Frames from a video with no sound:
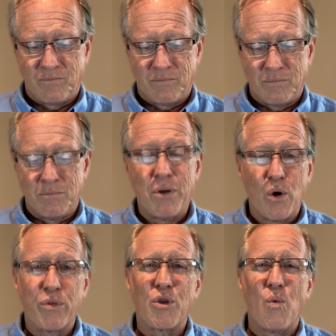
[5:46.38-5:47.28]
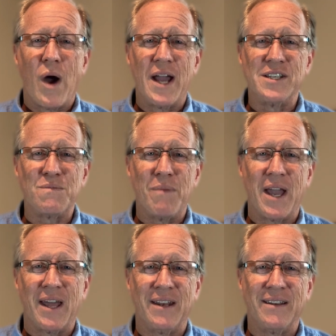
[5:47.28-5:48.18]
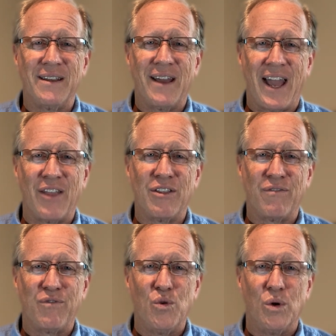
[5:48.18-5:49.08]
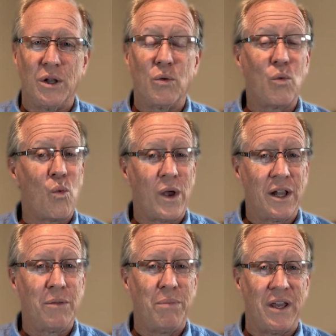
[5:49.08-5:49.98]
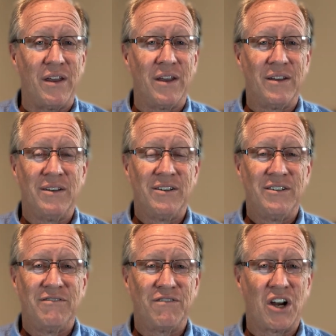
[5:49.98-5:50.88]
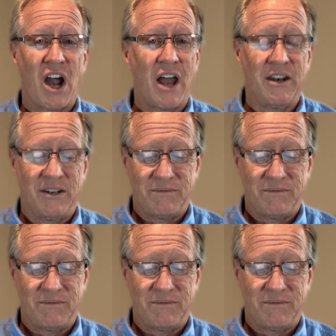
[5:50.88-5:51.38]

Both the wise man and the fool will be forgotten.